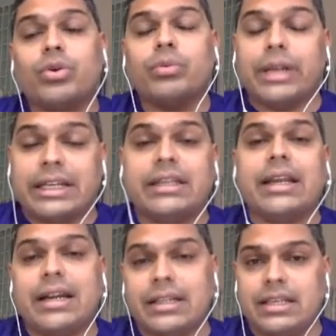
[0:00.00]
to
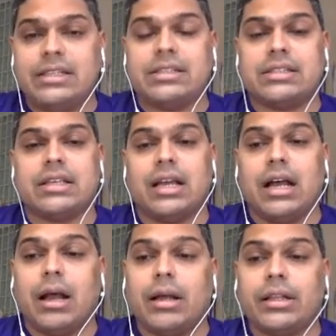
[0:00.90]
mitigate these, uh,